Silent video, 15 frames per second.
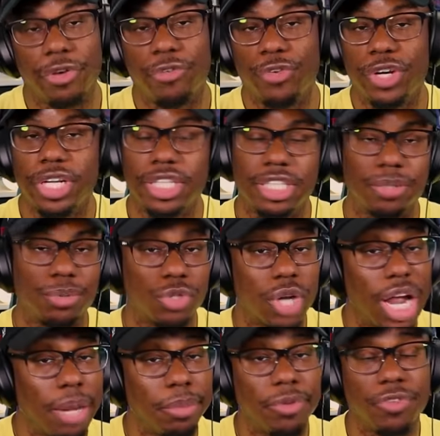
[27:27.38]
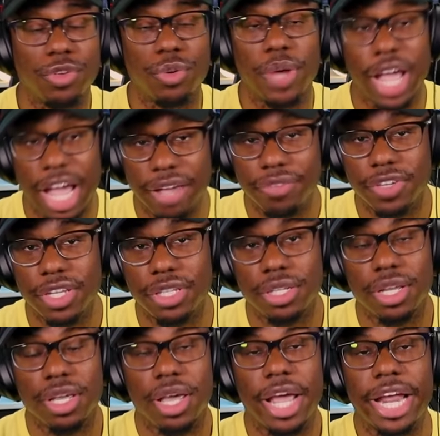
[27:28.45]
Feel free to subscribe if you
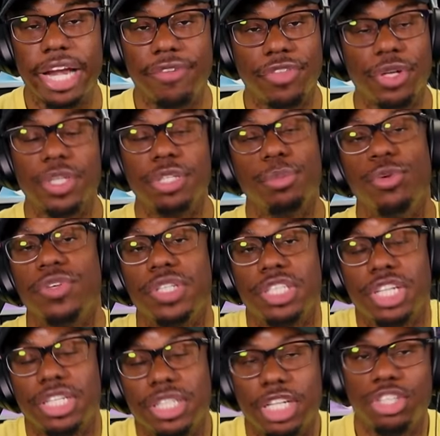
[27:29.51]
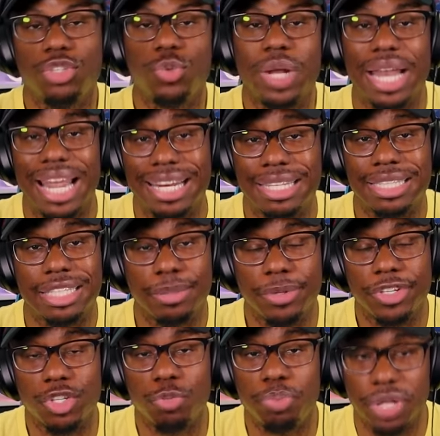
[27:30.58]
haven't. And if there is a movie suggestion that you would like to see
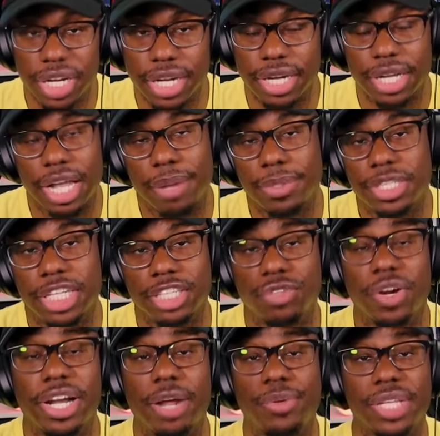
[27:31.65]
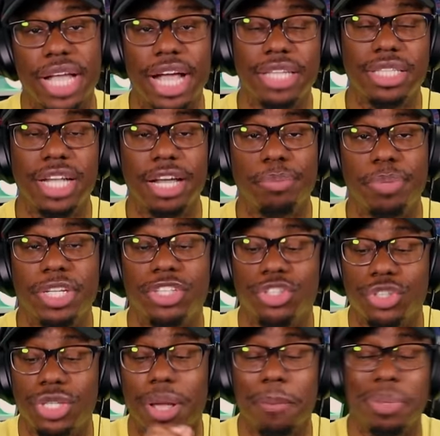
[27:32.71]
me do, put it in the comment section right now with the hashtag
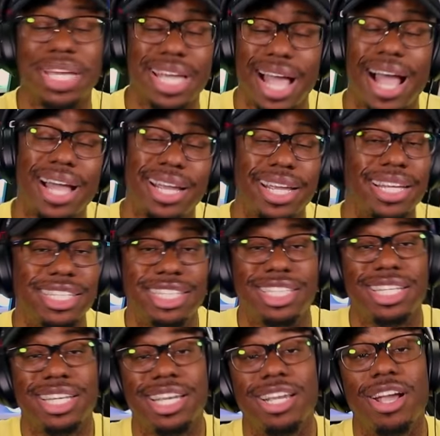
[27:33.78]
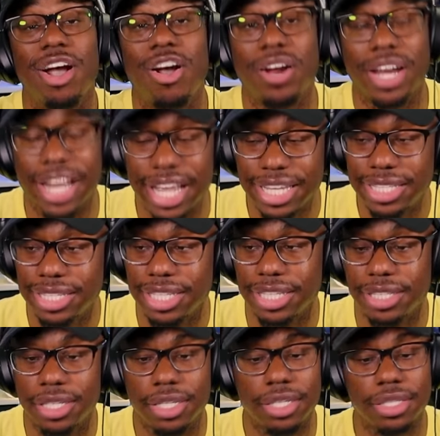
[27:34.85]
Bingers, B I N G E R S,
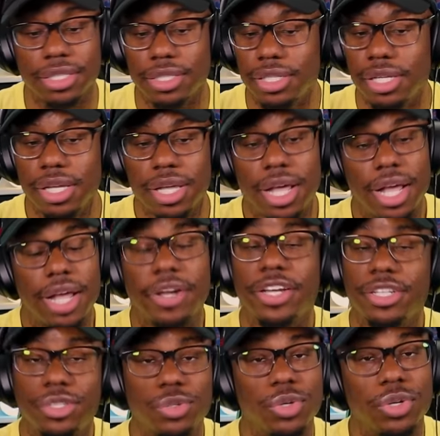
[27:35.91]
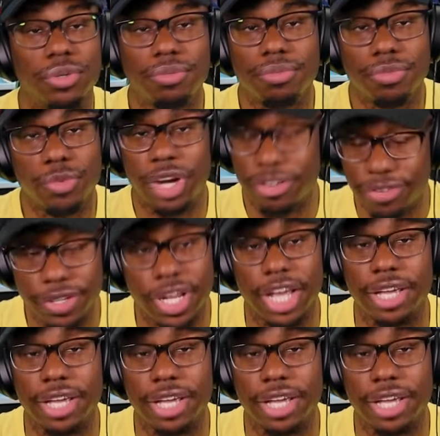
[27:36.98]
and uh, I'll get to it when I feel